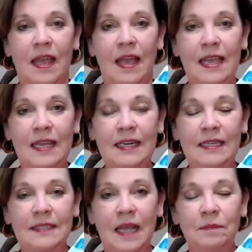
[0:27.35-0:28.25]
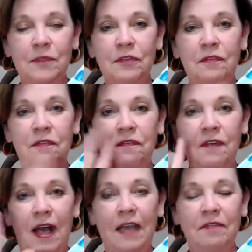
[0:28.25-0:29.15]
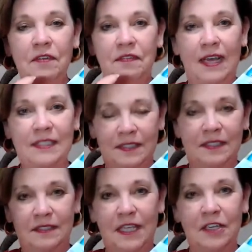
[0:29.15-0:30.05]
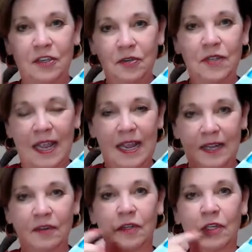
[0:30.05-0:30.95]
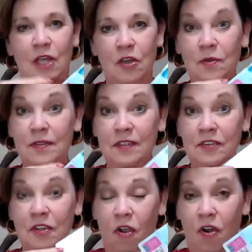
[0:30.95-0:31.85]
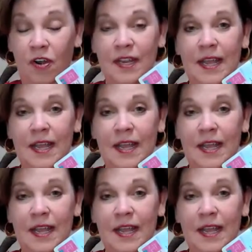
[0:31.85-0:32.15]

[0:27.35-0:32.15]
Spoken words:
and it's up to 5 devices that you can load this card.